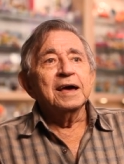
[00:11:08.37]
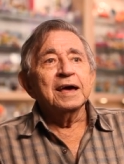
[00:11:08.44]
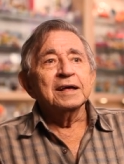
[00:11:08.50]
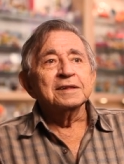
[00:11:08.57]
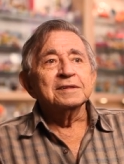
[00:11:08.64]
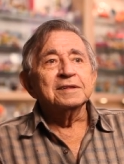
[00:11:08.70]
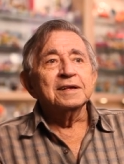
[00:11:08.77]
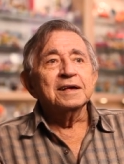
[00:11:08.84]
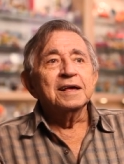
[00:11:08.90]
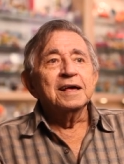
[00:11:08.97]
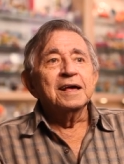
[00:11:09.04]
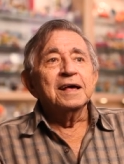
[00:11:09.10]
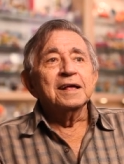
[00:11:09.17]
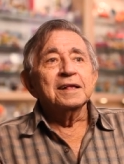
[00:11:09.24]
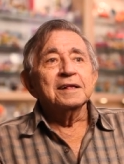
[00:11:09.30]
And
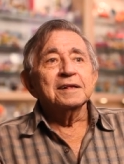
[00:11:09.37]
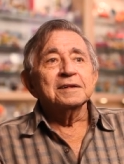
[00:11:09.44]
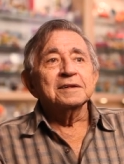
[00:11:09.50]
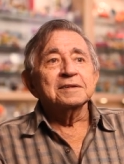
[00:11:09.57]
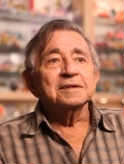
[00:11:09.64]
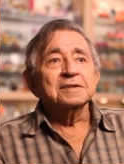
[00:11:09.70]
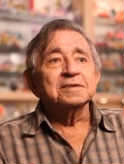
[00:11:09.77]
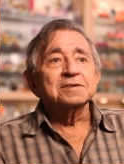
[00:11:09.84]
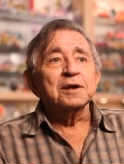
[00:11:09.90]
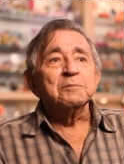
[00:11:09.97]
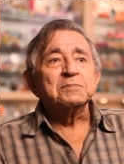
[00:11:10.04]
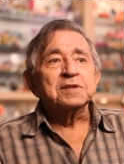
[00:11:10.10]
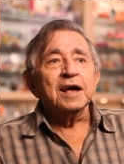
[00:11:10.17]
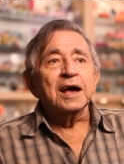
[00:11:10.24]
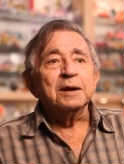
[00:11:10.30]

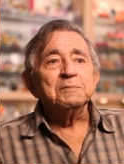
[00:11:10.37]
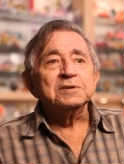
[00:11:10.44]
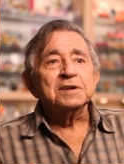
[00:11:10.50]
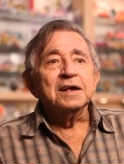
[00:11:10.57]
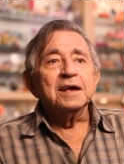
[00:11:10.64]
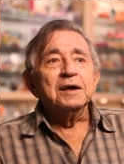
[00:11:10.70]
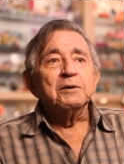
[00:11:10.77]
sometimes